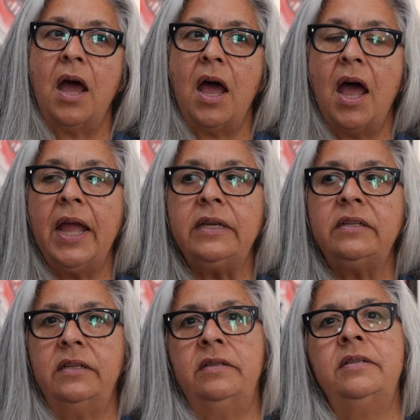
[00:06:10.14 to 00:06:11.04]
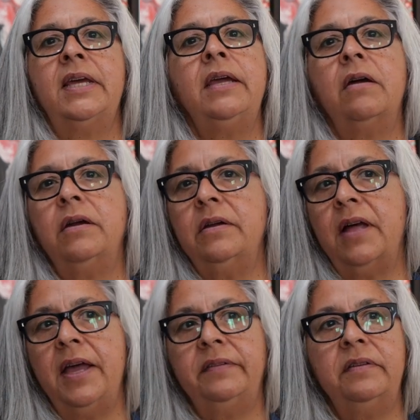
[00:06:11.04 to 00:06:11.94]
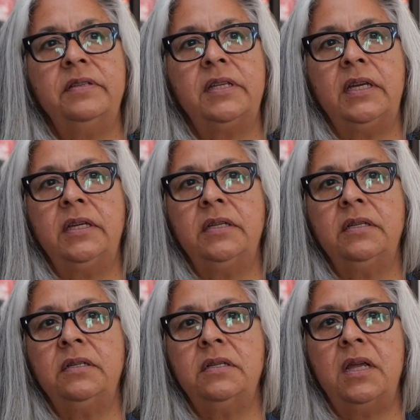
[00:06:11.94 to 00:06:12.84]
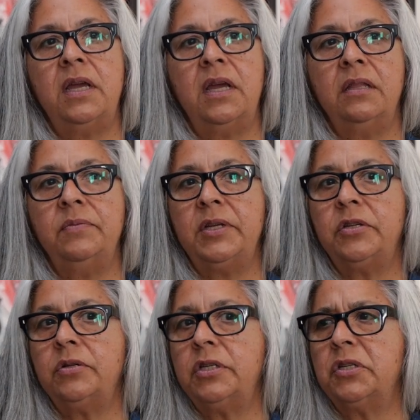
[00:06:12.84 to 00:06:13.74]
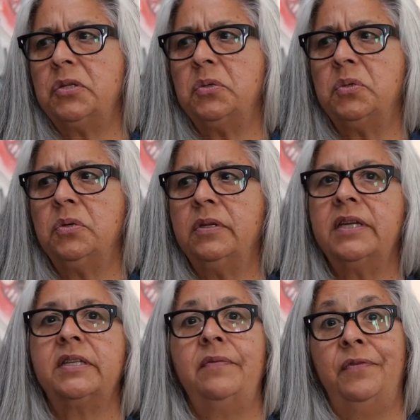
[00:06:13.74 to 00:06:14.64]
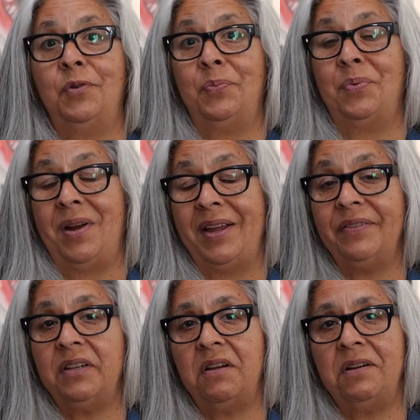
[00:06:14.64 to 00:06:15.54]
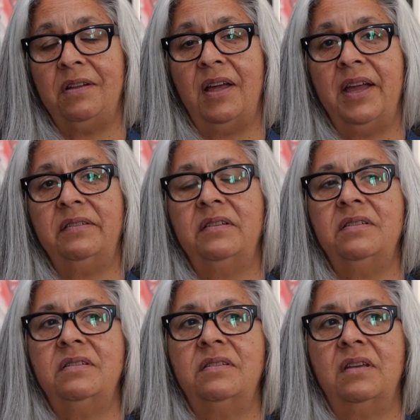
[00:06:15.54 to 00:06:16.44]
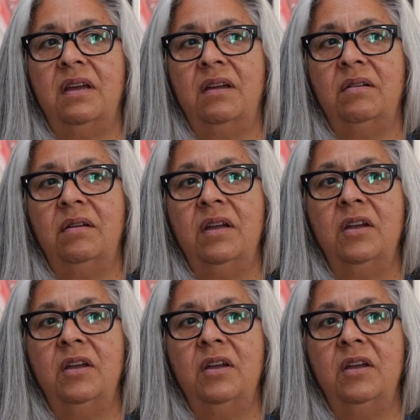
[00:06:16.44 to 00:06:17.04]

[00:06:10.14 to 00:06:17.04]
I didn't take art classes in elementary school except for private art classes, uh,